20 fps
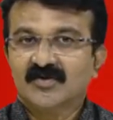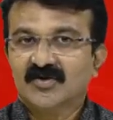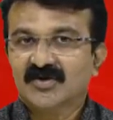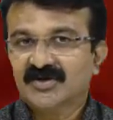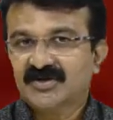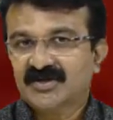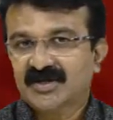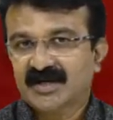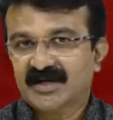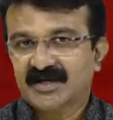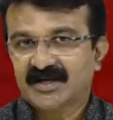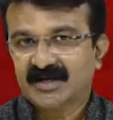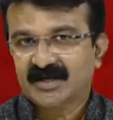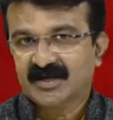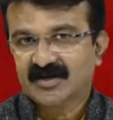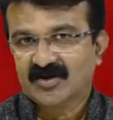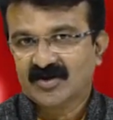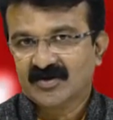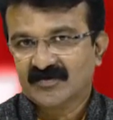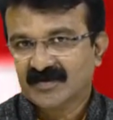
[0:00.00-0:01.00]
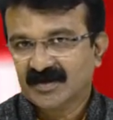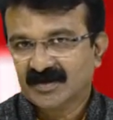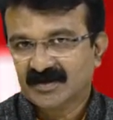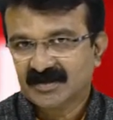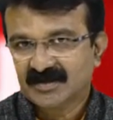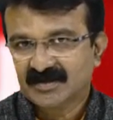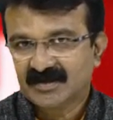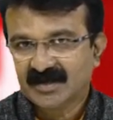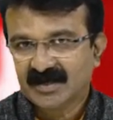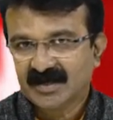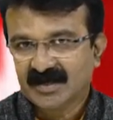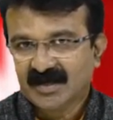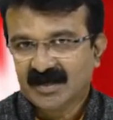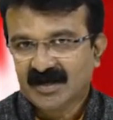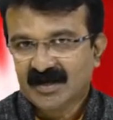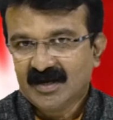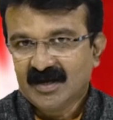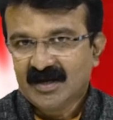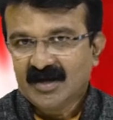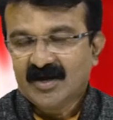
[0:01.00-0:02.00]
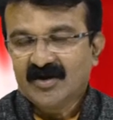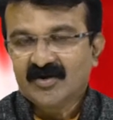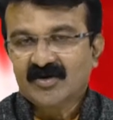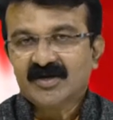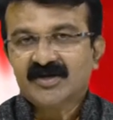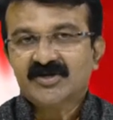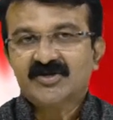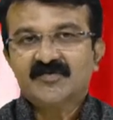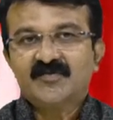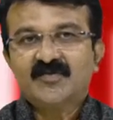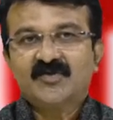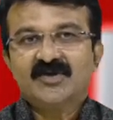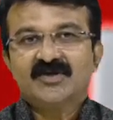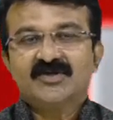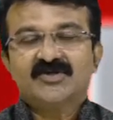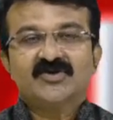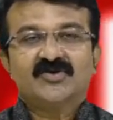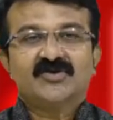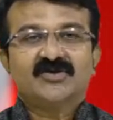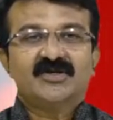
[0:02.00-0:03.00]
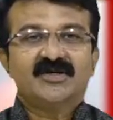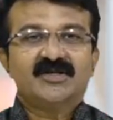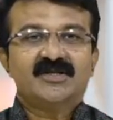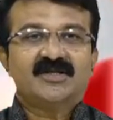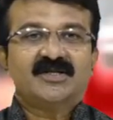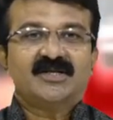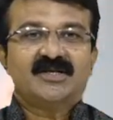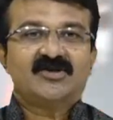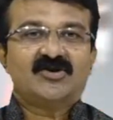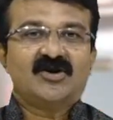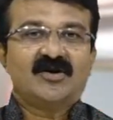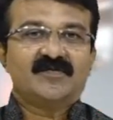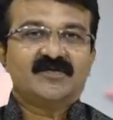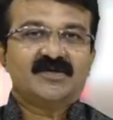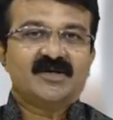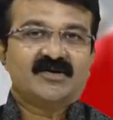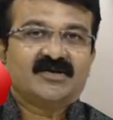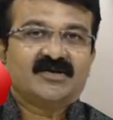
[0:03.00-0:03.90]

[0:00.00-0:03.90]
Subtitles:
Police said here on Wednesday. According to police sources, the cops